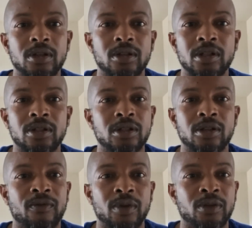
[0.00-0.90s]

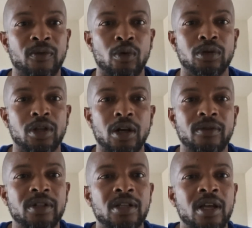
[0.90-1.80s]
It's full
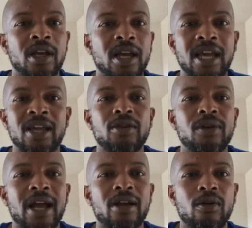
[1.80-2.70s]
service. Yeah. And you're
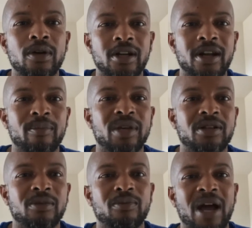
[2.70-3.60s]
not going in that bitch
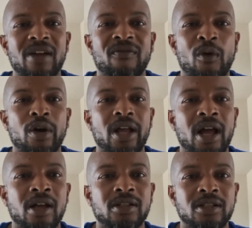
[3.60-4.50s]
and buying 40
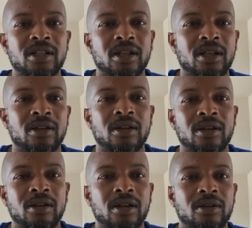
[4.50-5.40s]
ounces
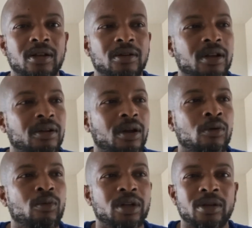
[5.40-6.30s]
and
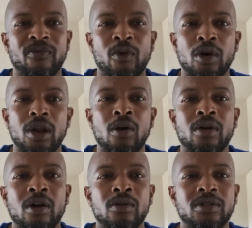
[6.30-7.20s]
what them 4
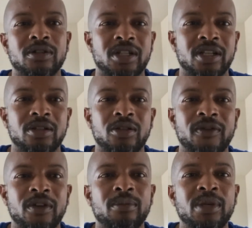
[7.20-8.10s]
Locos and shit. You
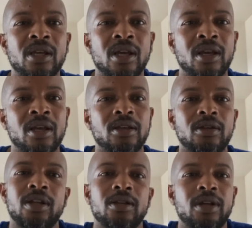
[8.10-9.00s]
feel me? Yeah. You
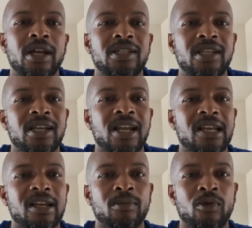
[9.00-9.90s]
know, you're not seeing that in
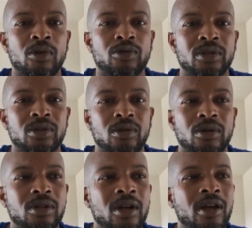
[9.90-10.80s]
them grocery
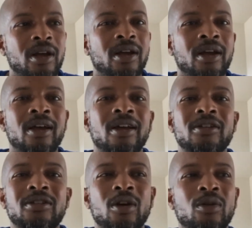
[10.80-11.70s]
stores. No.
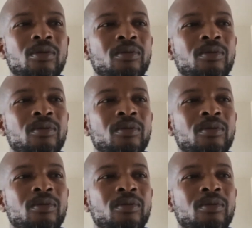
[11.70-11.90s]
So